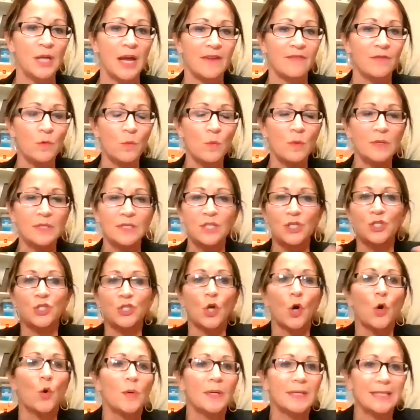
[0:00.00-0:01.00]
everyone's
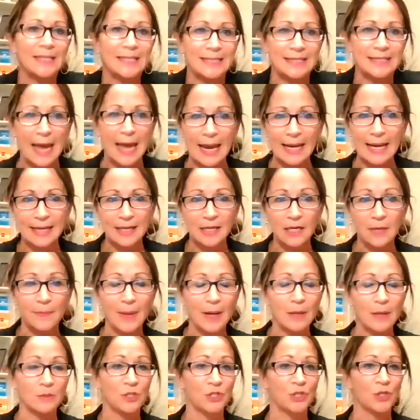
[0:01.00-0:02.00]
so excited
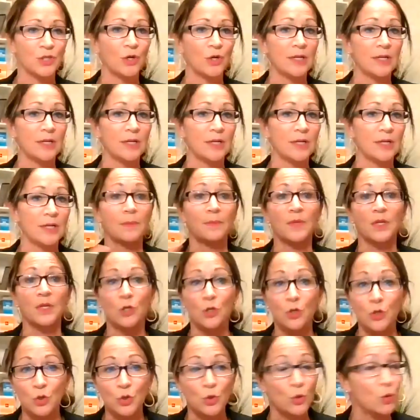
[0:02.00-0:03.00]
about starting something
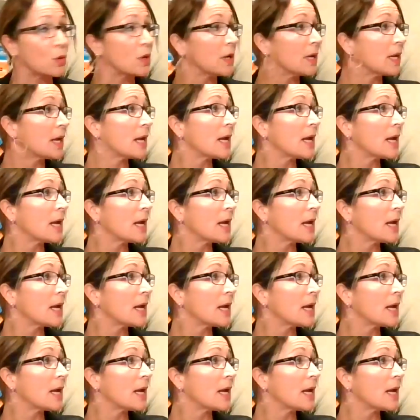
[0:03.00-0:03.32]
new,